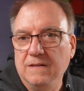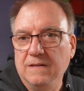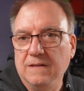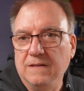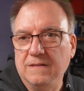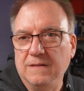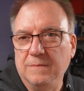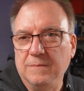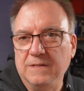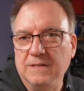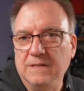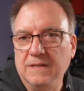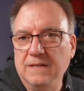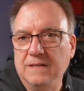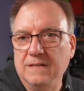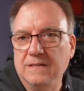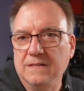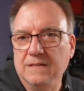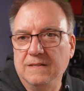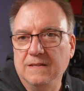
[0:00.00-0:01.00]
That's number
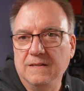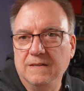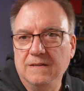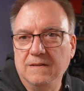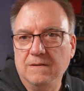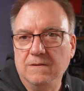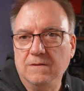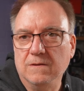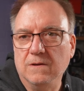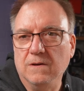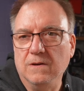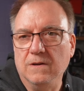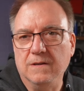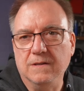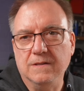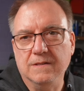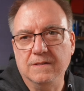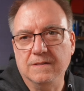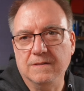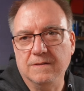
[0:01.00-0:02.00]
6. Oh God,
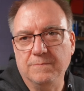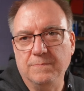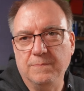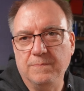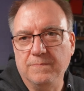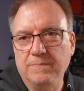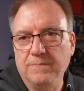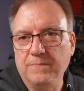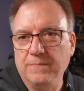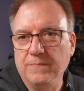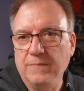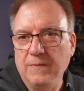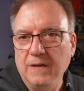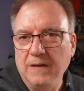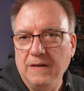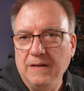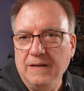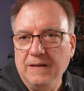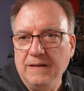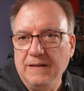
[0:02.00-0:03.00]
it's
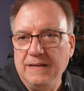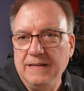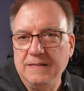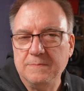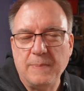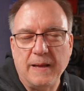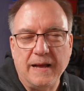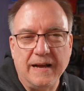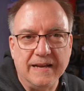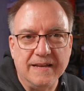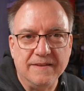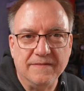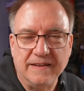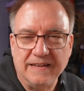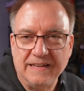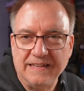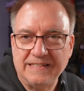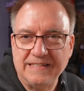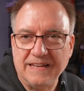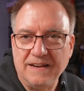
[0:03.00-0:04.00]
behaving
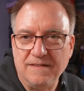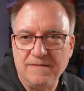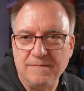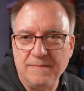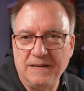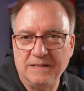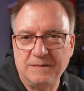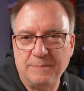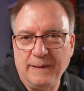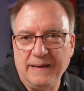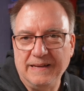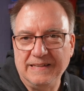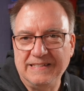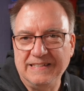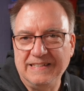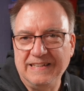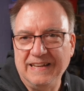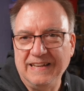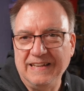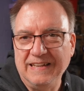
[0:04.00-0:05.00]
itself much better
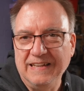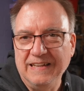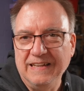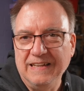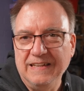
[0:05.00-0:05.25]
today.